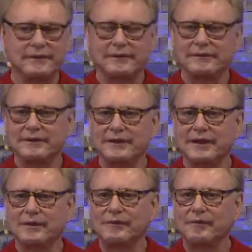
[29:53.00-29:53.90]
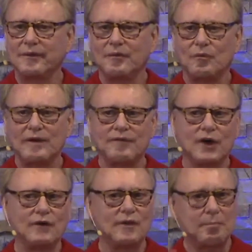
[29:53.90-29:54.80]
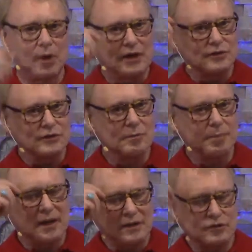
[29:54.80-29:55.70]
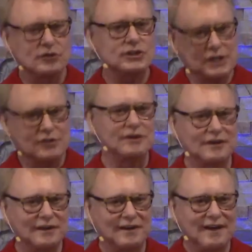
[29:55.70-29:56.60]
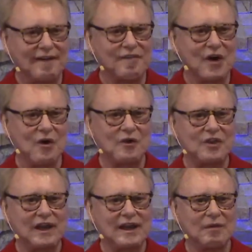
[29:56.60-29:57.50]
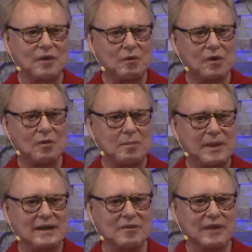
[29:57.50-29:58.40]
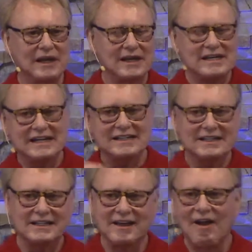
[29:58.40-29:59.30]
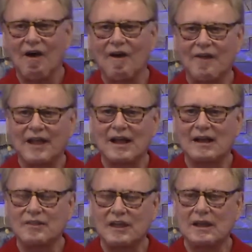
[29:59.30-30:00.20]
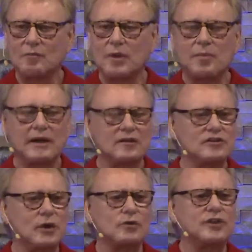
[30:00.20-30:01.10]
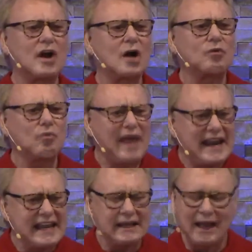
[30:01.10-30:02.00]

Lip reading: You know, we've learned the pleasure center of the whole thing, and we want to repeat, and we get addicted and all that kind of thing, and we bring in souls that aren't ready.